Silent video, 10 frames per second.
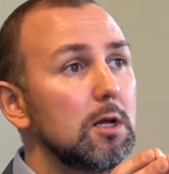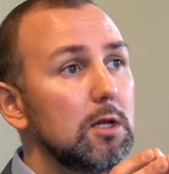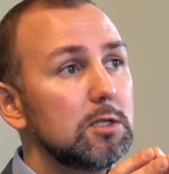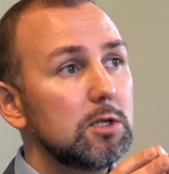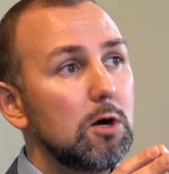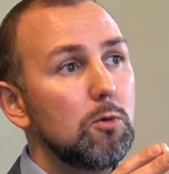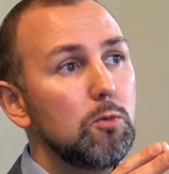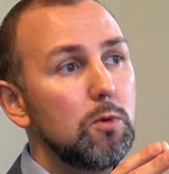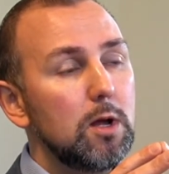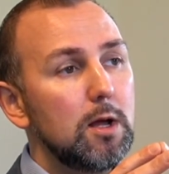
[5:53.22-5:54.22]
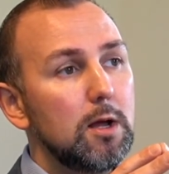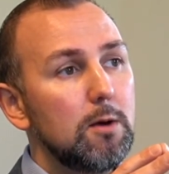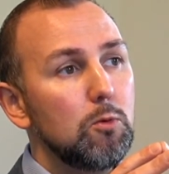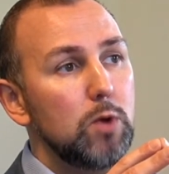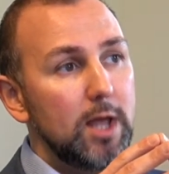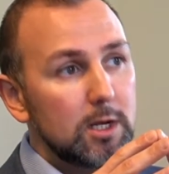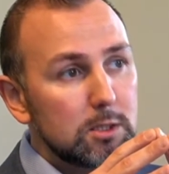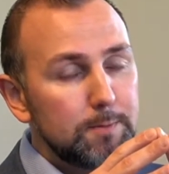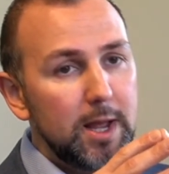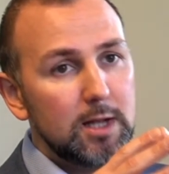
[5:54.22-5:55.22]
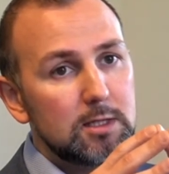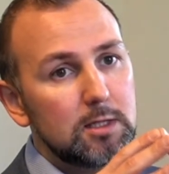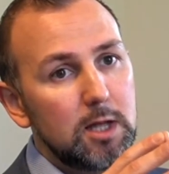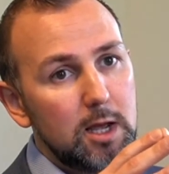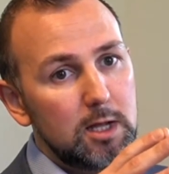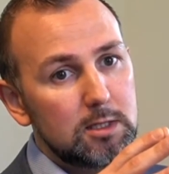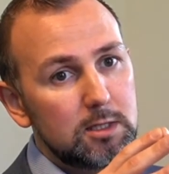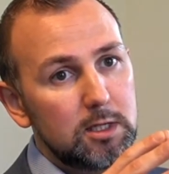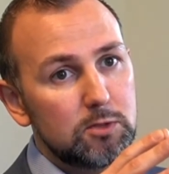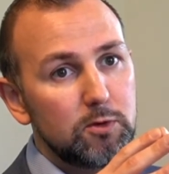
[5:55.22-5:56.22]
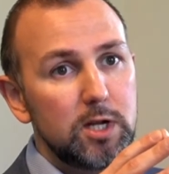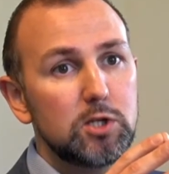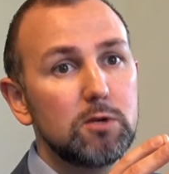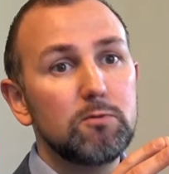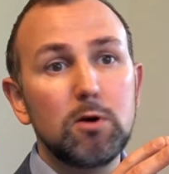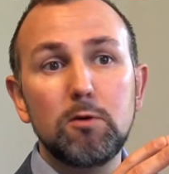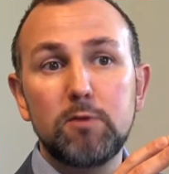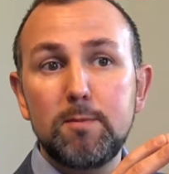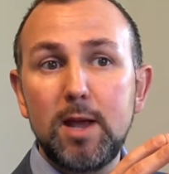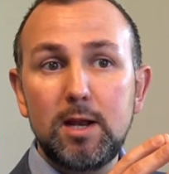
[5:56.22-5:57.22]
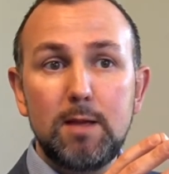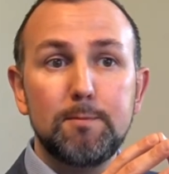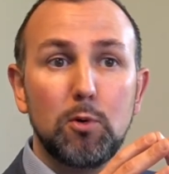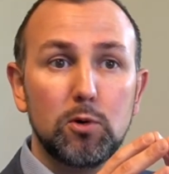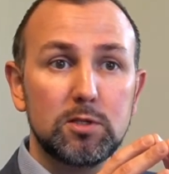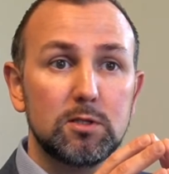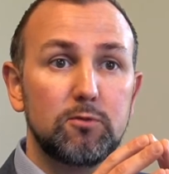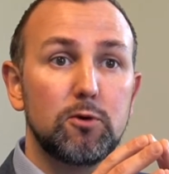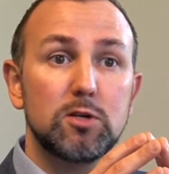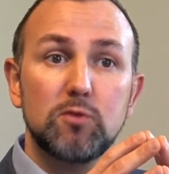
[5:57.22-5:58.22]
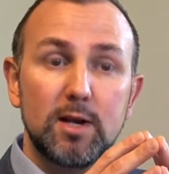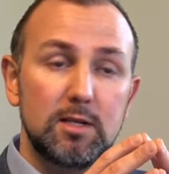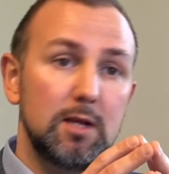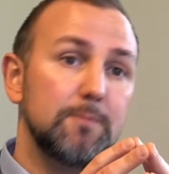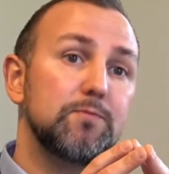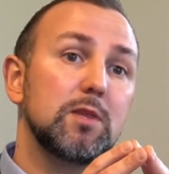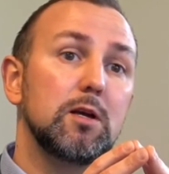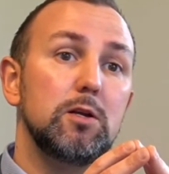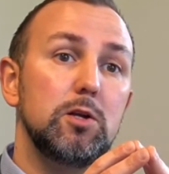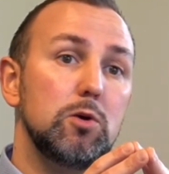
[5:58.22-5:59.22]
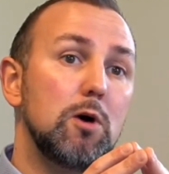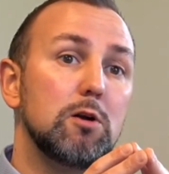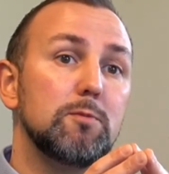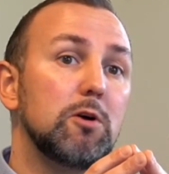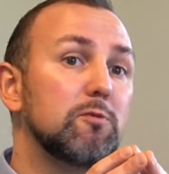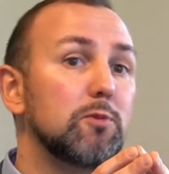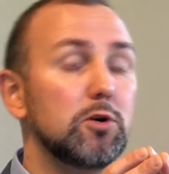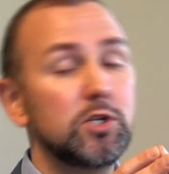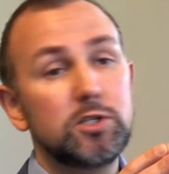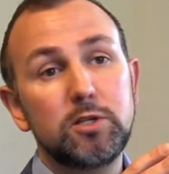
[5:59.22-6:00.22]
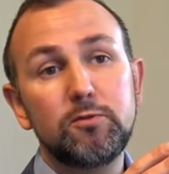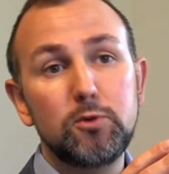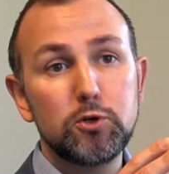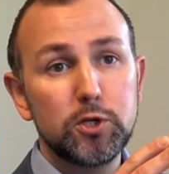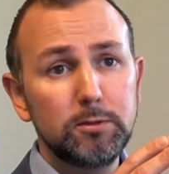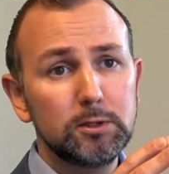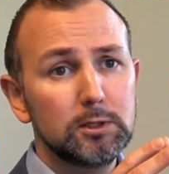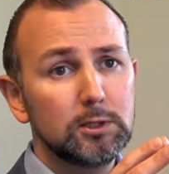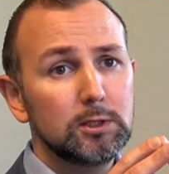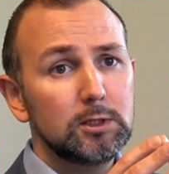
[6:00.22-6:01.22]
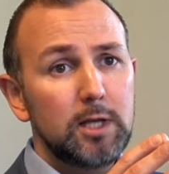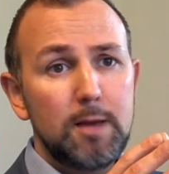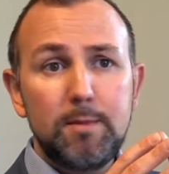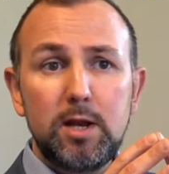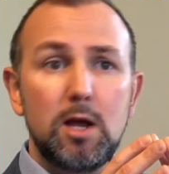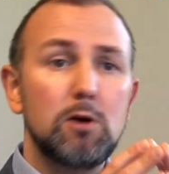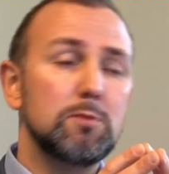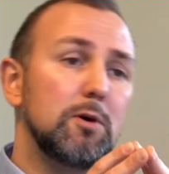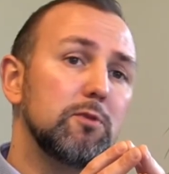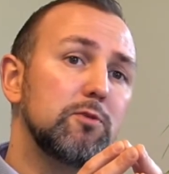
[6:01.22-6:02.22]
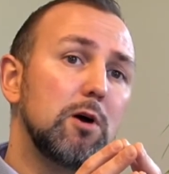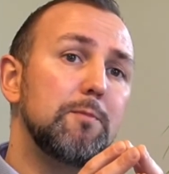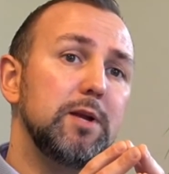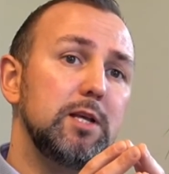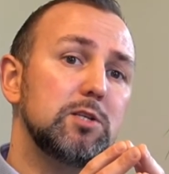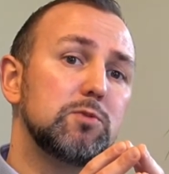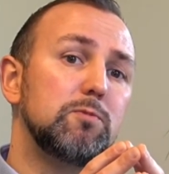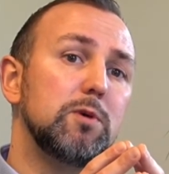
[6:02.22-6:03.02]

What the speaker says: So we expect that this region will remain important for attracting new automotive projects in the future, and many automotive companies